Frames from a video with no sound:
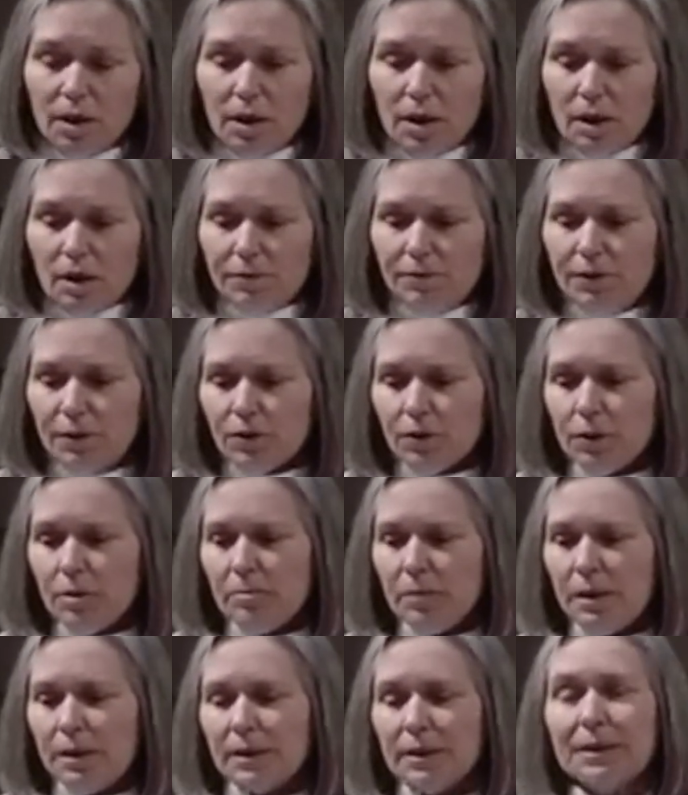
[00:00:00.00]
Fear can
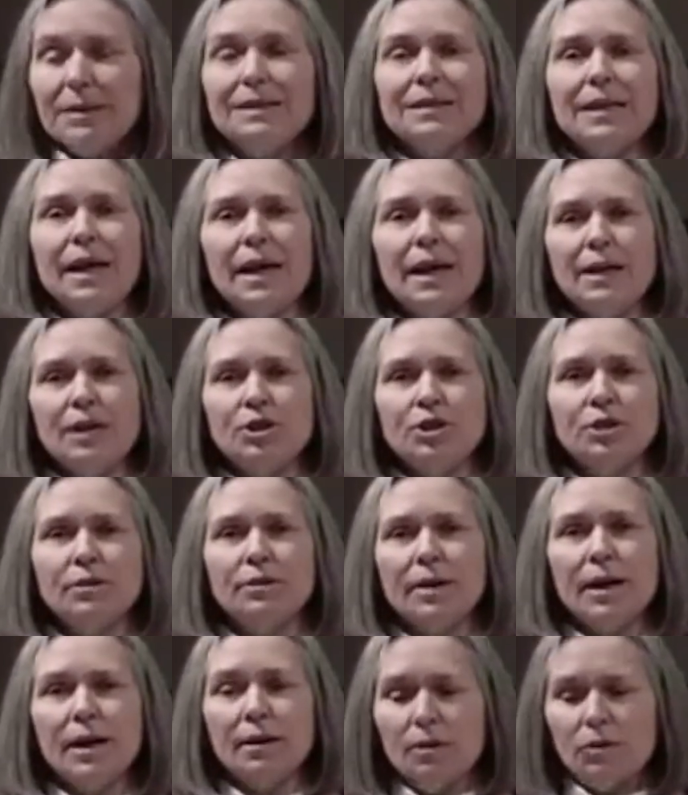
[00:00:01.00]
be a contagion
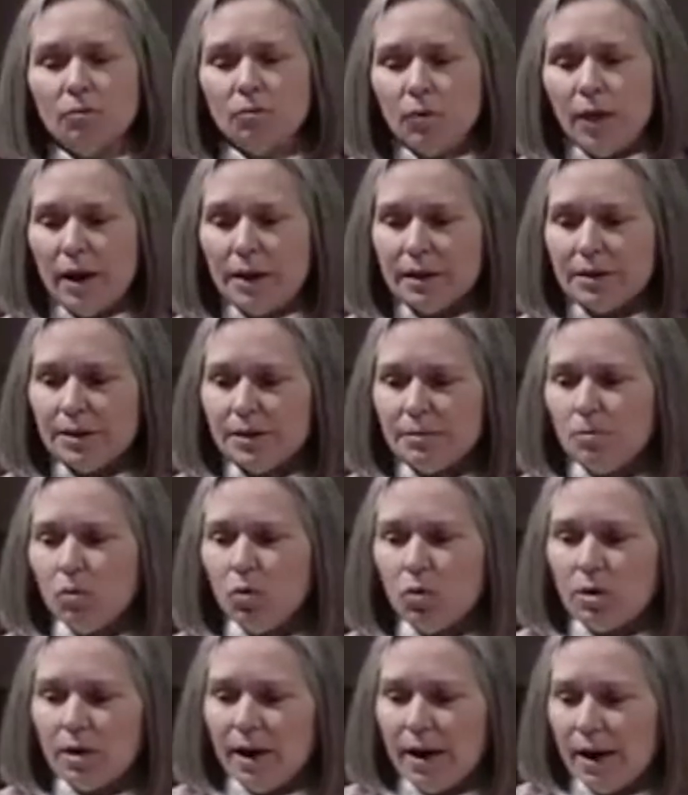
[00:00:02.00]
that wreaks
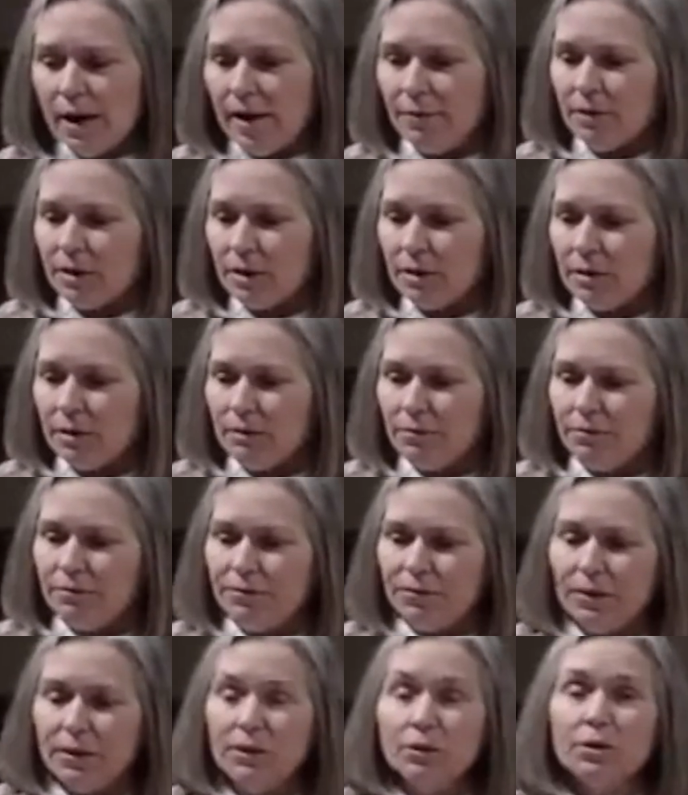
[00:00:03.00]
more havoc, and
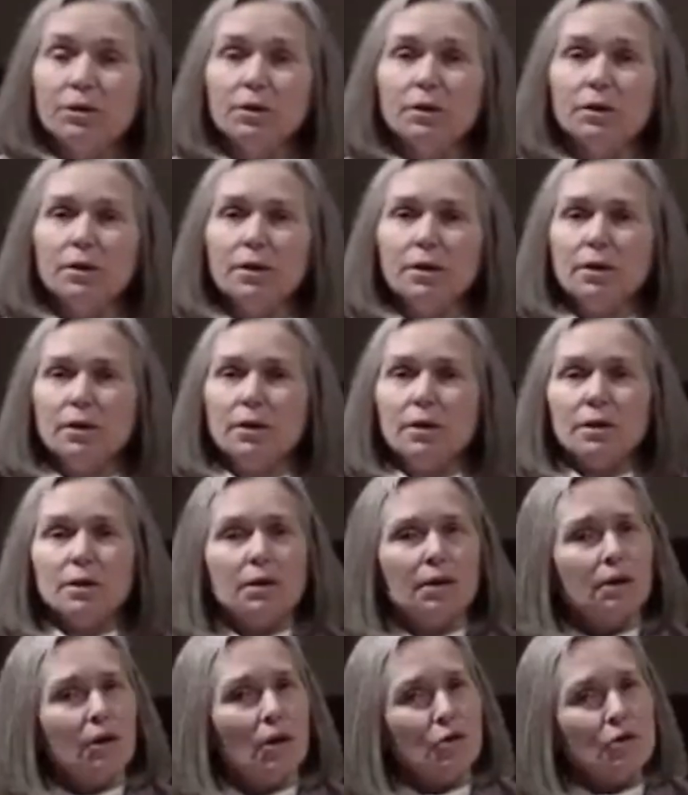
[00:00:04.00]
fear can
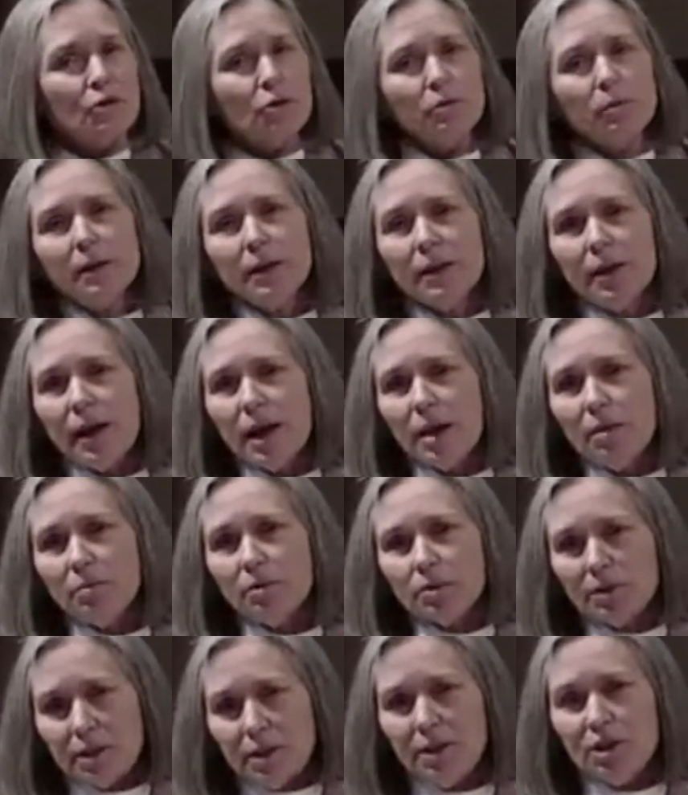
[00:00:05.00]
also be an able
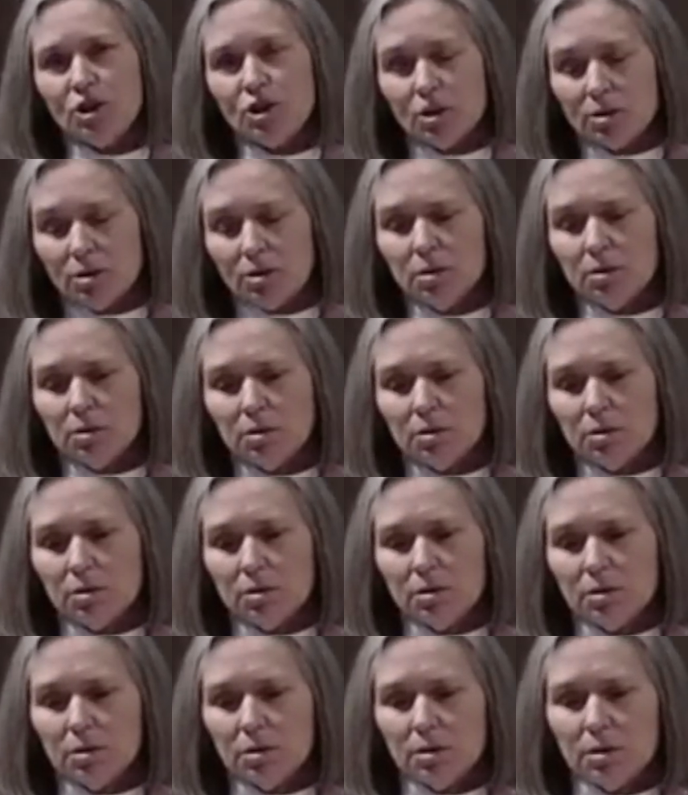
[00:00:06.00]
teacher.
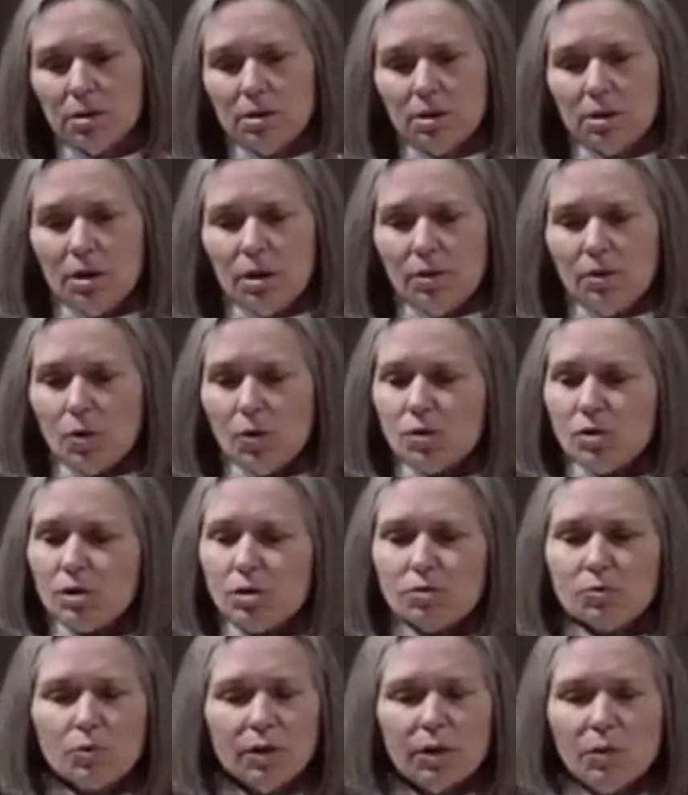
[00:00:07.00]
Those
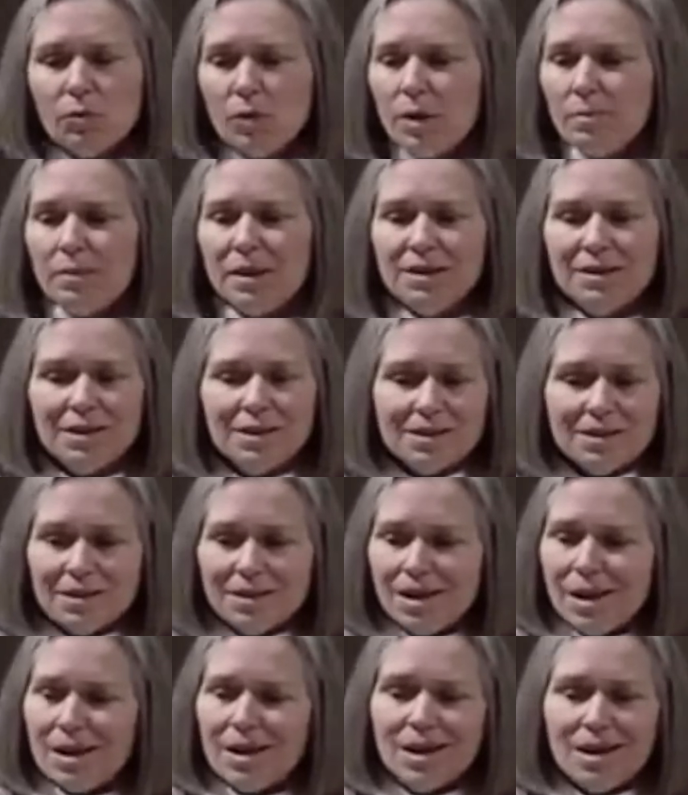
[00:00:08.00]
three women didn't
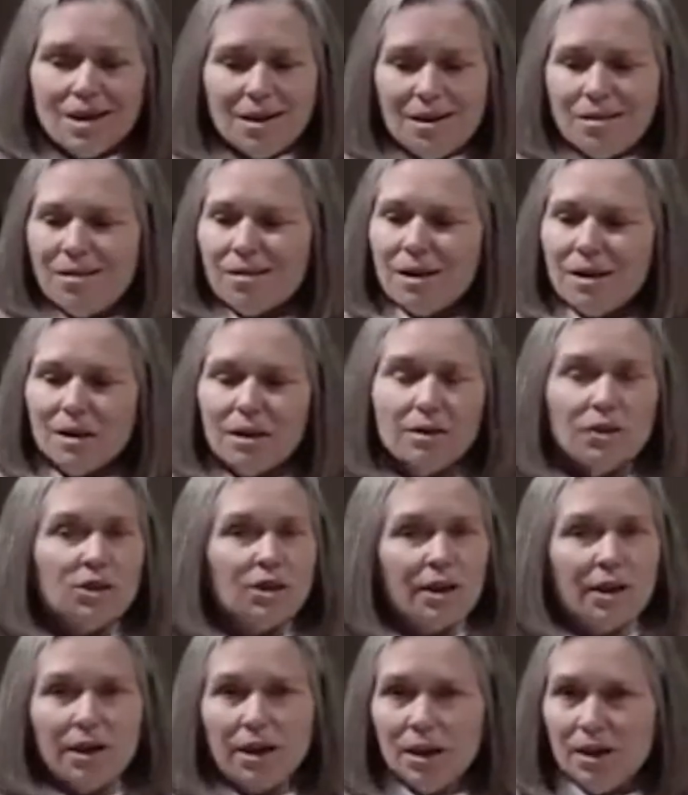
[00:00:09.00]
say anything to
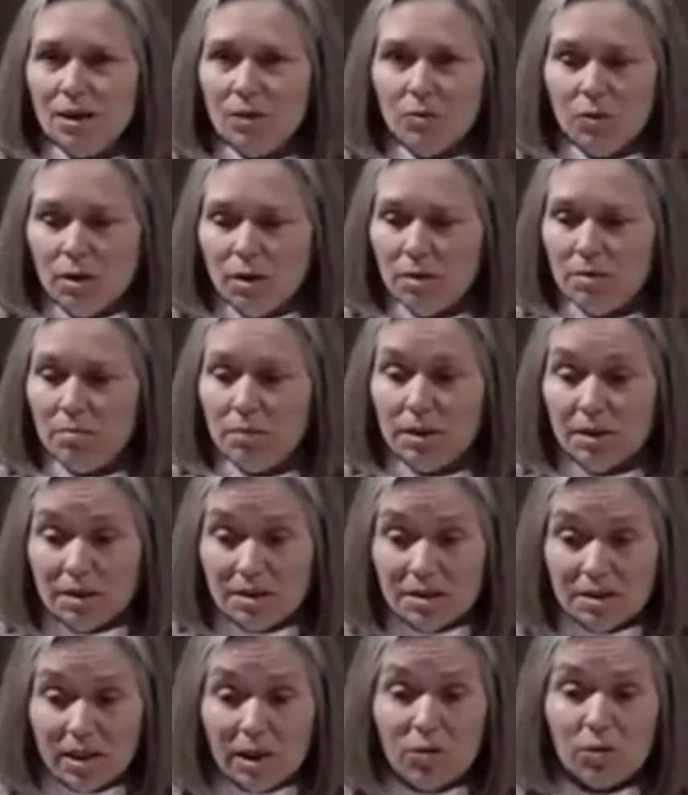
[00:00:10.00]
anyone because
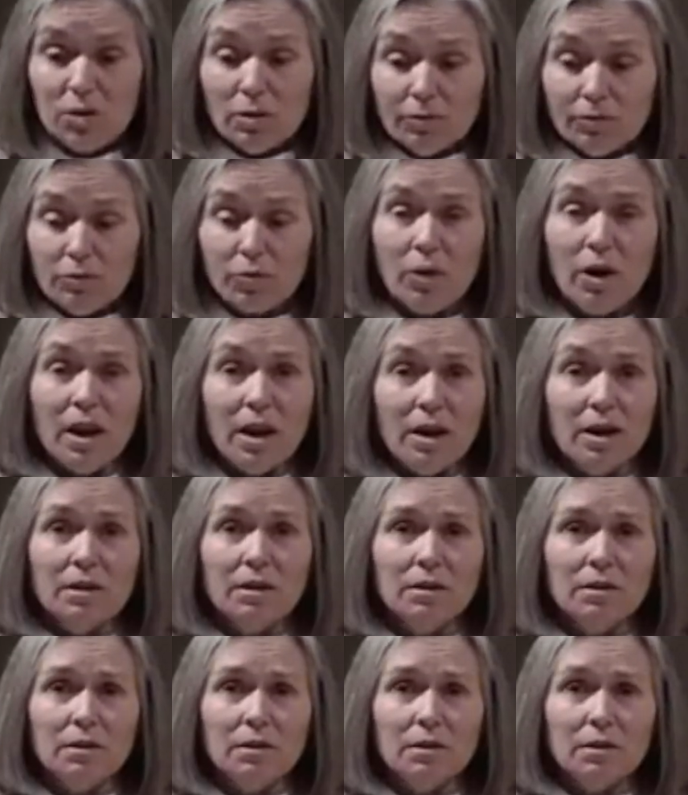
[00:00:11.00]
they were afraid.
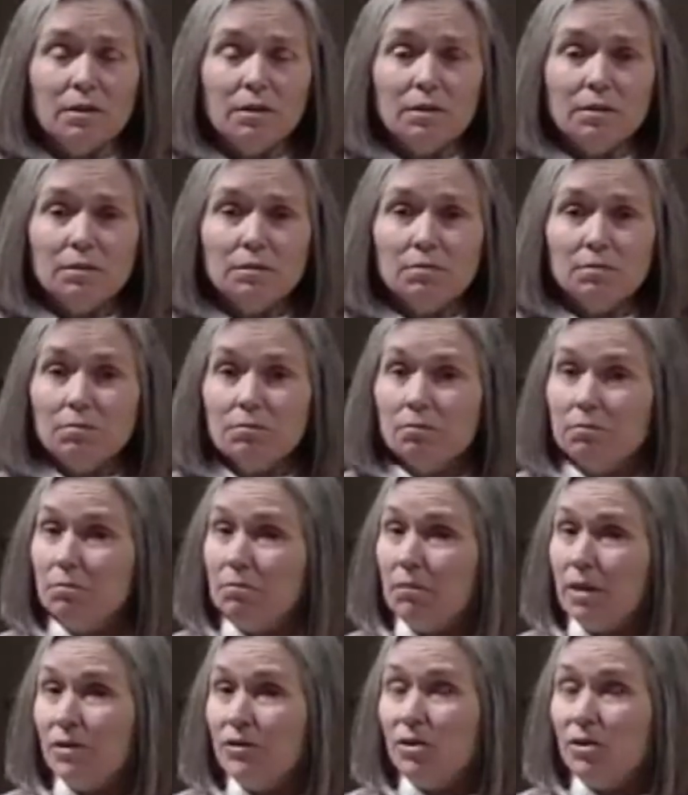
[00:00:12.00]
Have you